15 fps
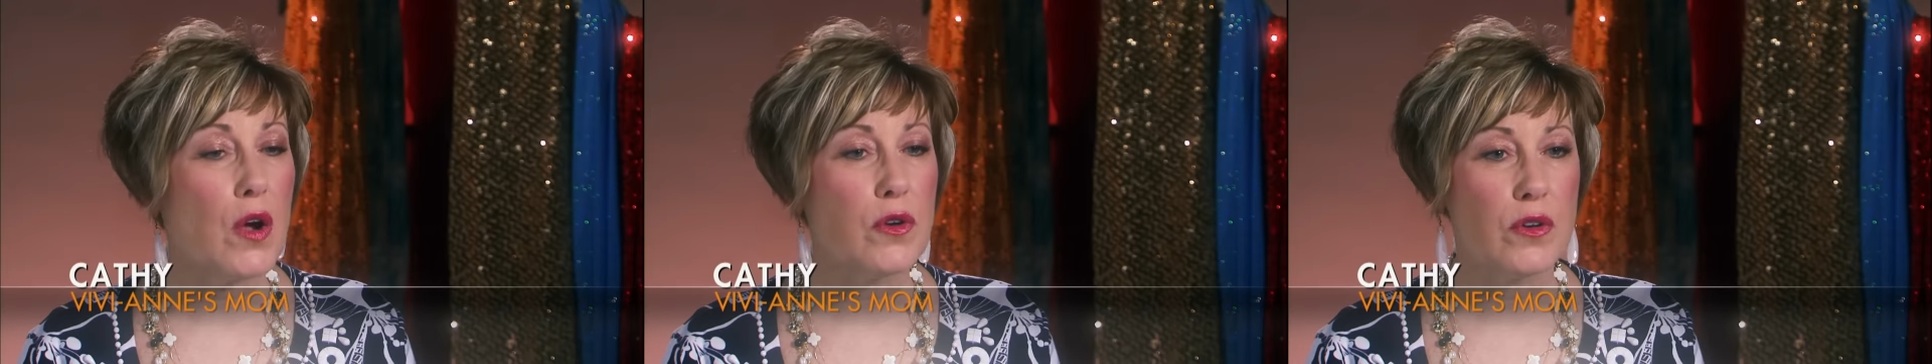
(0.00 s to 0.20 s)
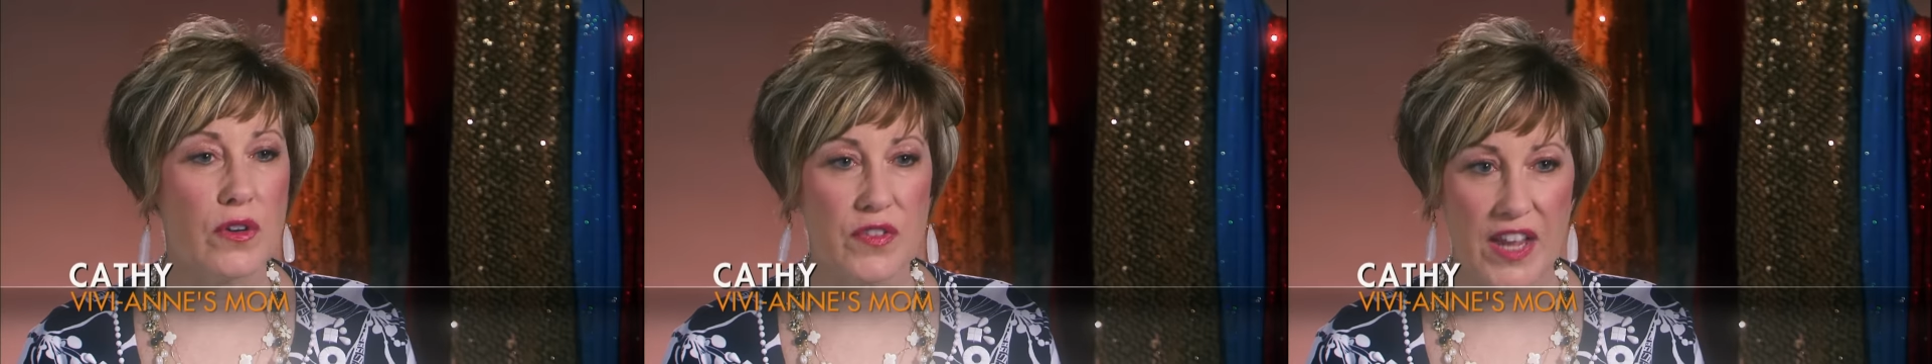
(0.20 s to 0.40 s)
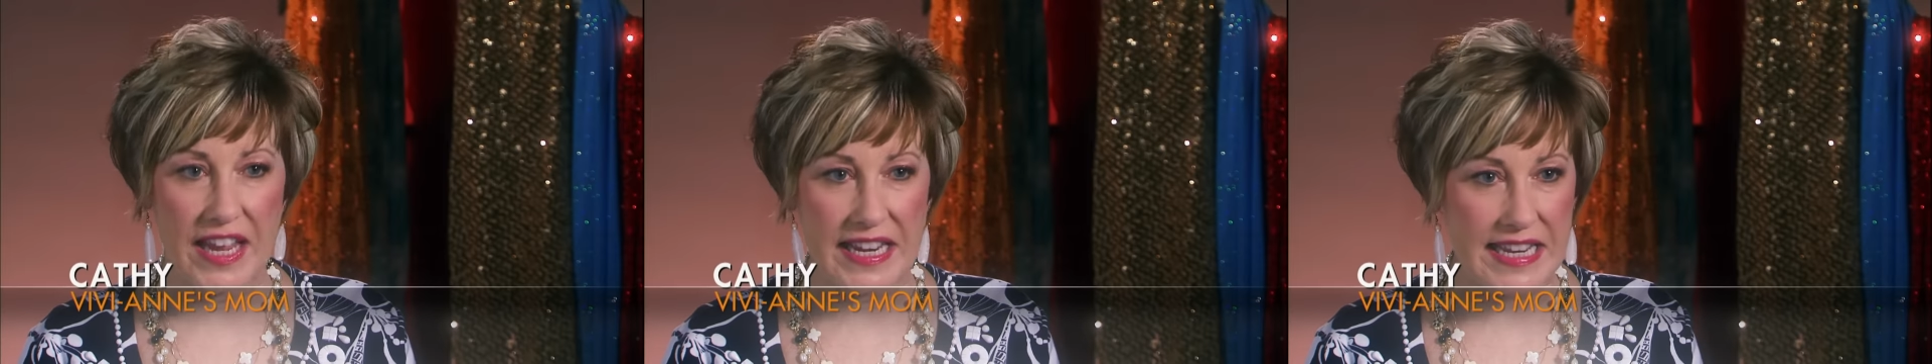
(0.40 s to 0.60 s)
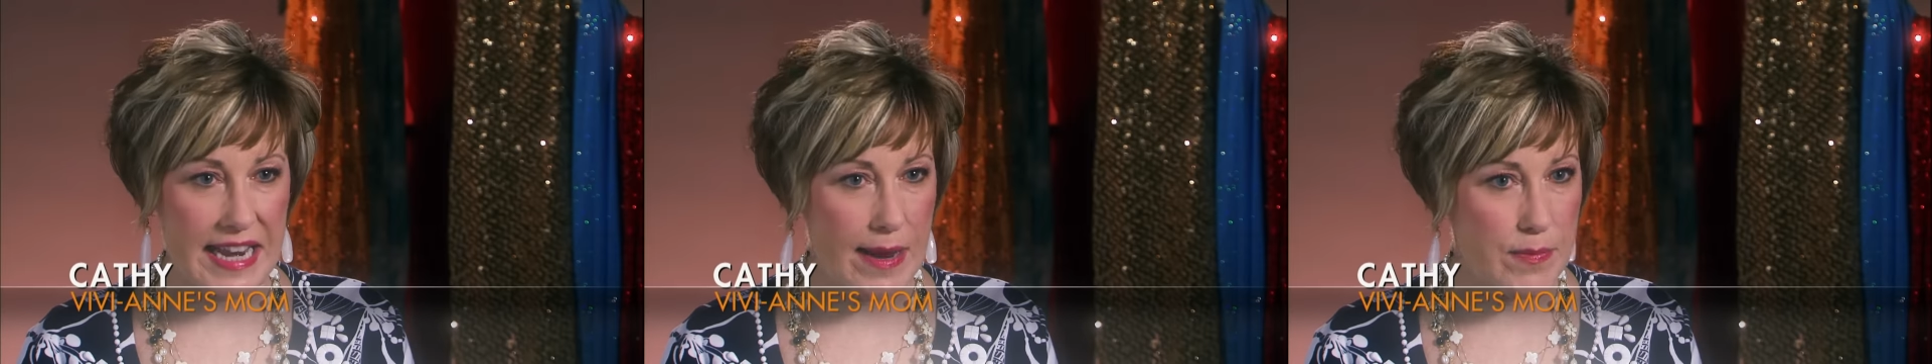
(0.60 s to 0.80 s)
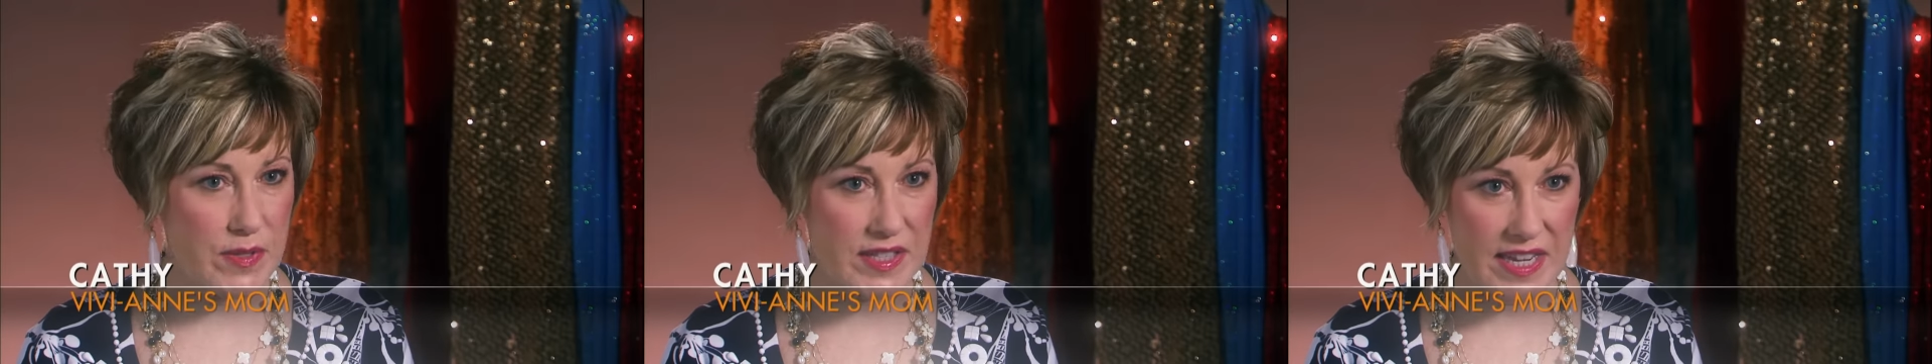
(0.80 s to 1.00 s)
owner of Candy
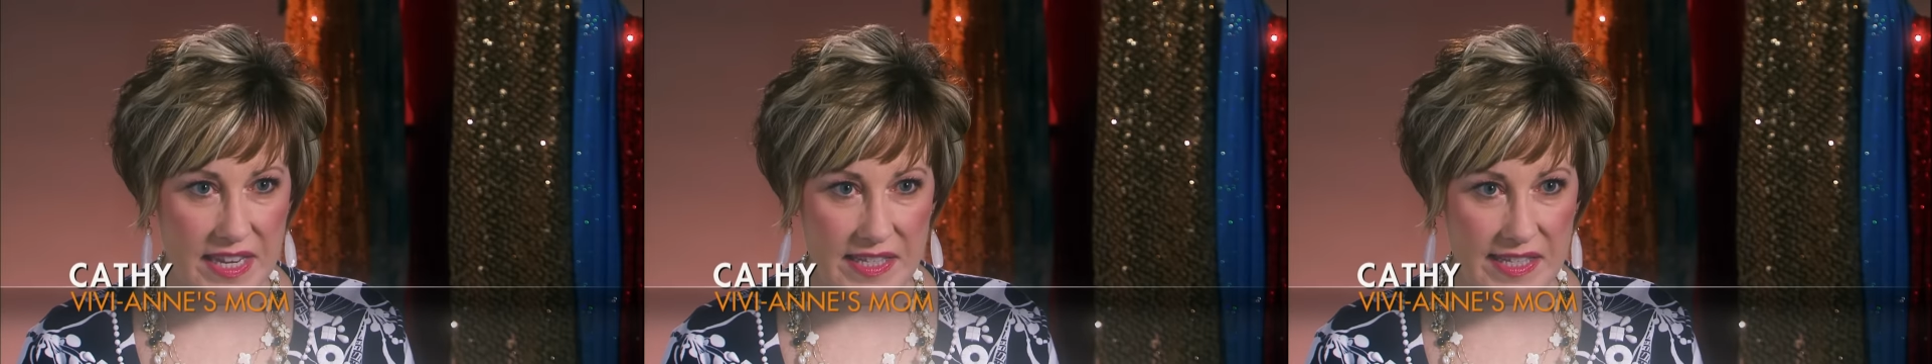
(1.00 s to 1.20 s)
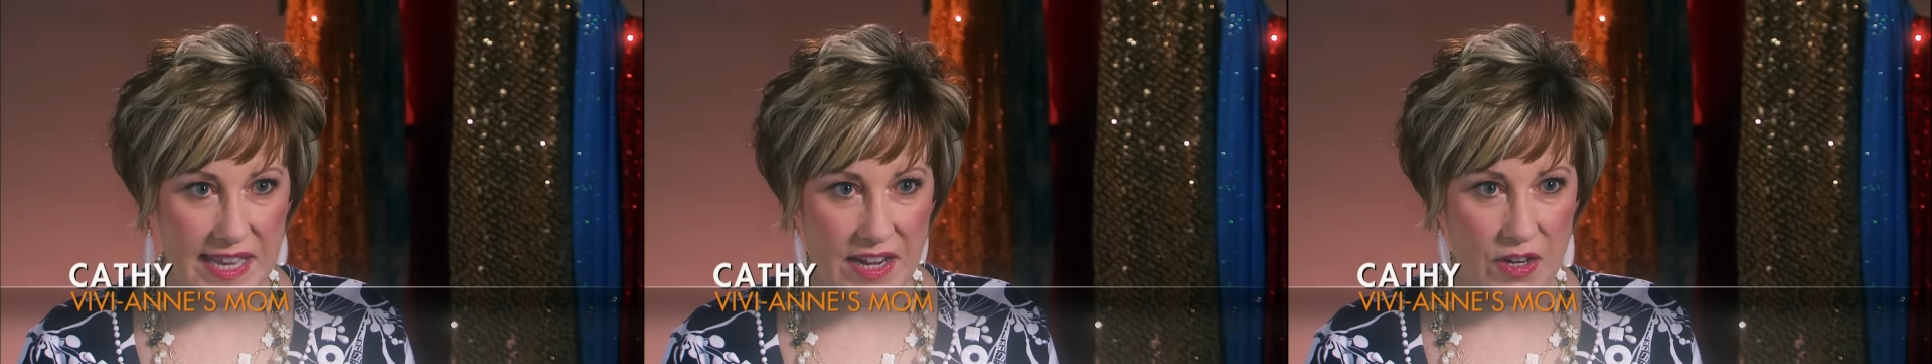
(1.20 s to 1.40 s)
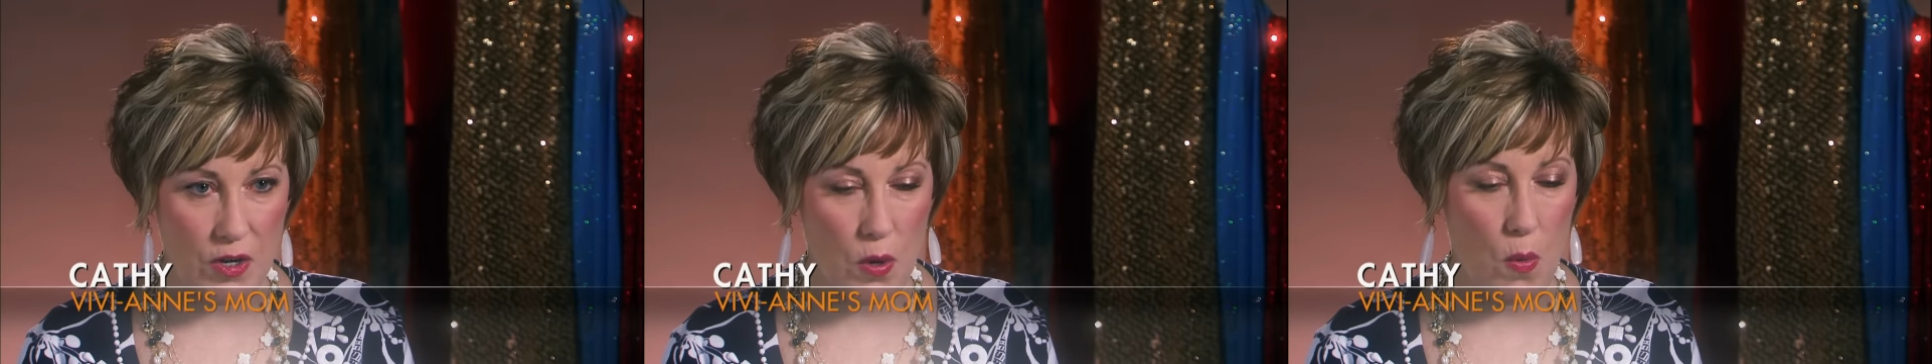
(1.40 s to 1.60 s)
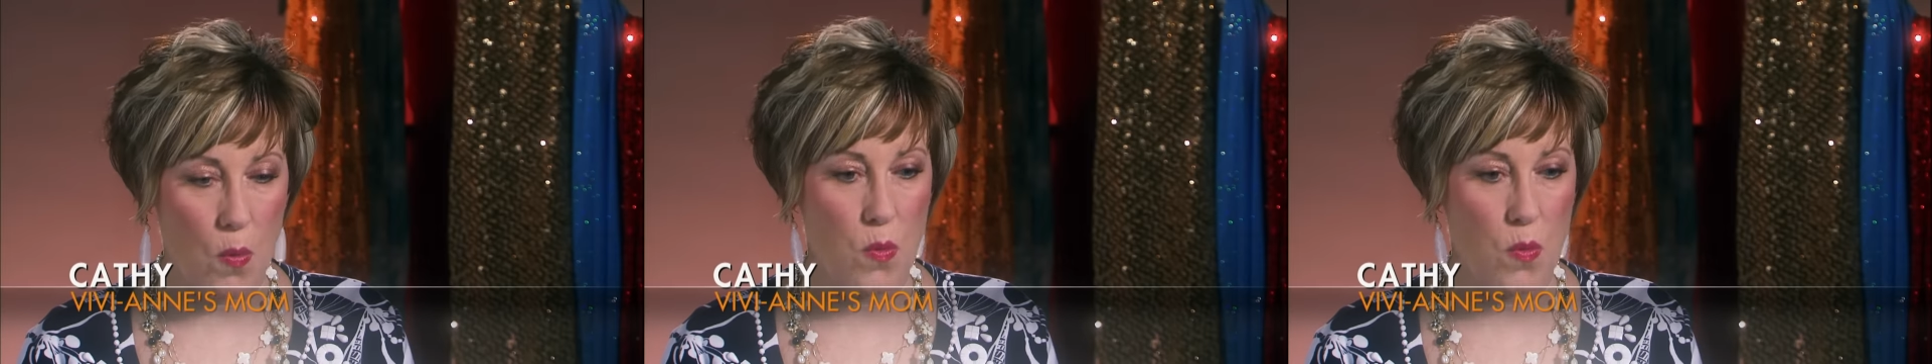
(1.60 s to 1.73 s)
Apples Dance Center,